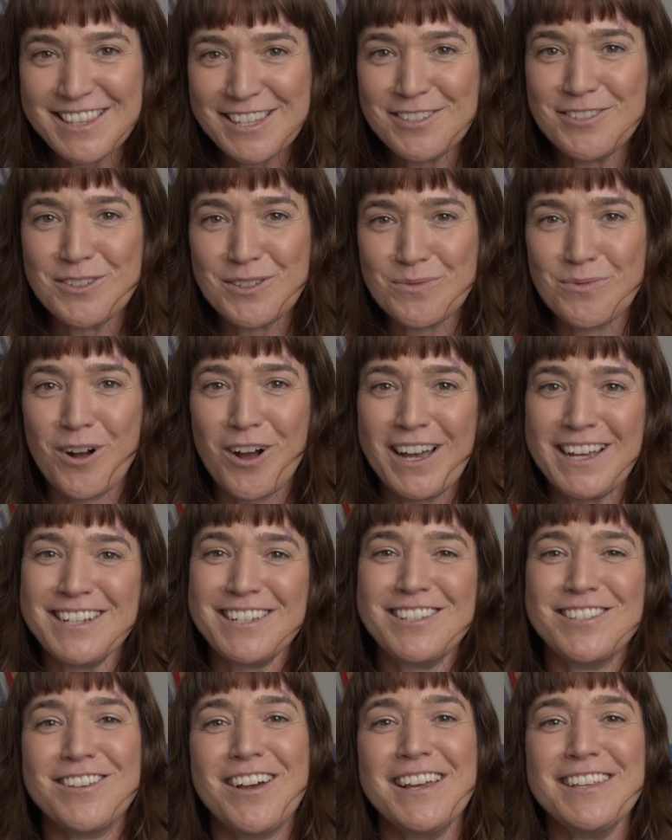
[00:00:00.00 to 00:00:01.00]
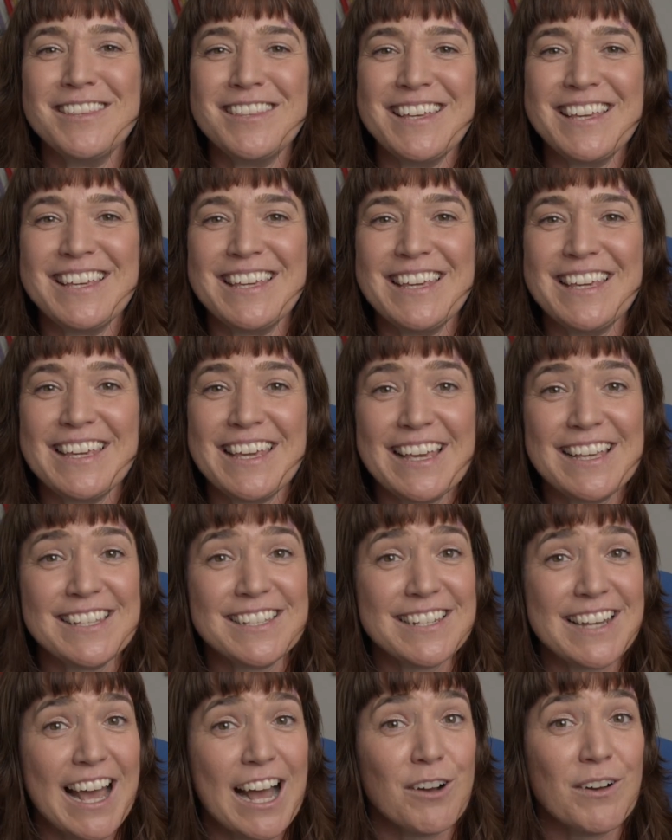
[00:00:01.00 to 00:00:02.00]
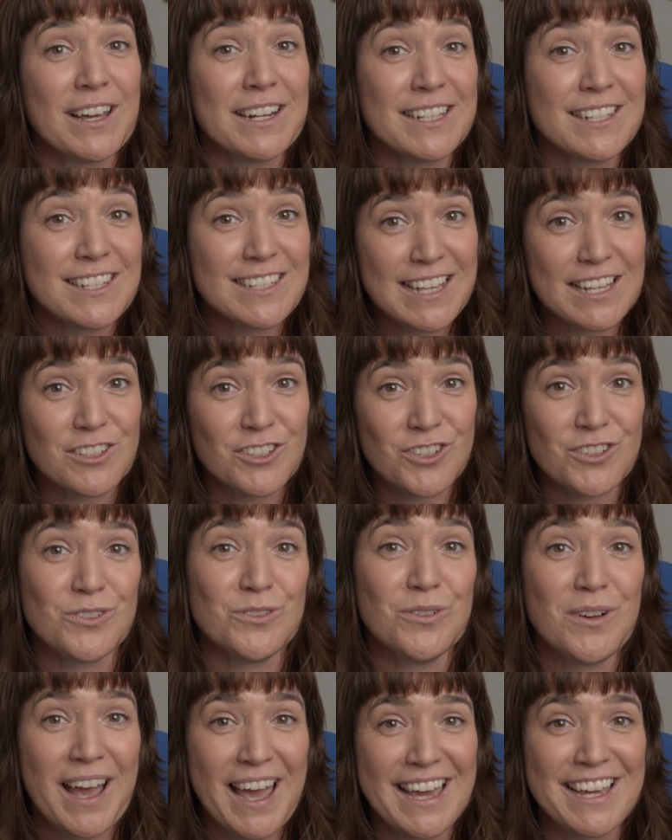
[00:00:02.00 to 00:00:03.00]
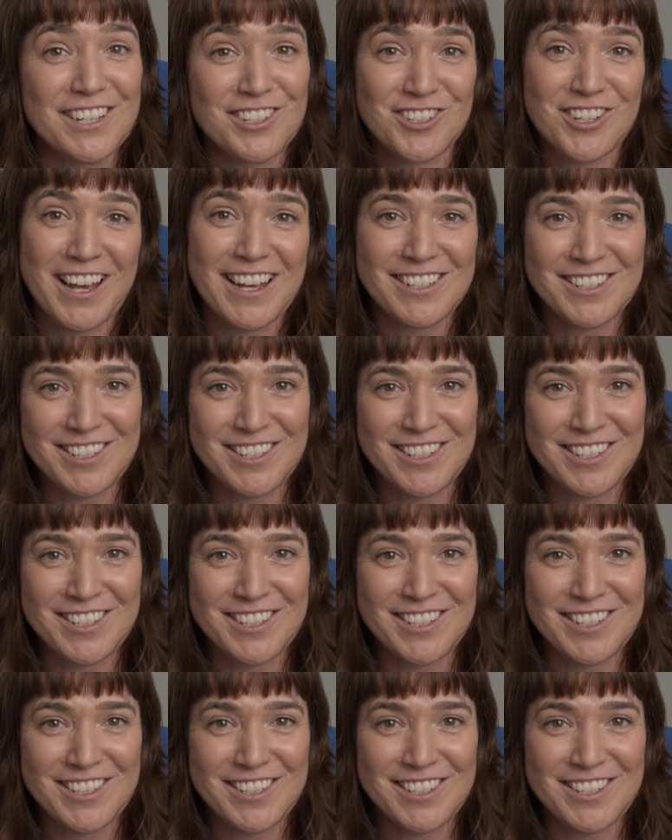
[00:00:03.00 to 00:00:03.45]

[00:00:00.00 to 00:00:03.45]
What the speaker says: This is why design thinking is now an essential HR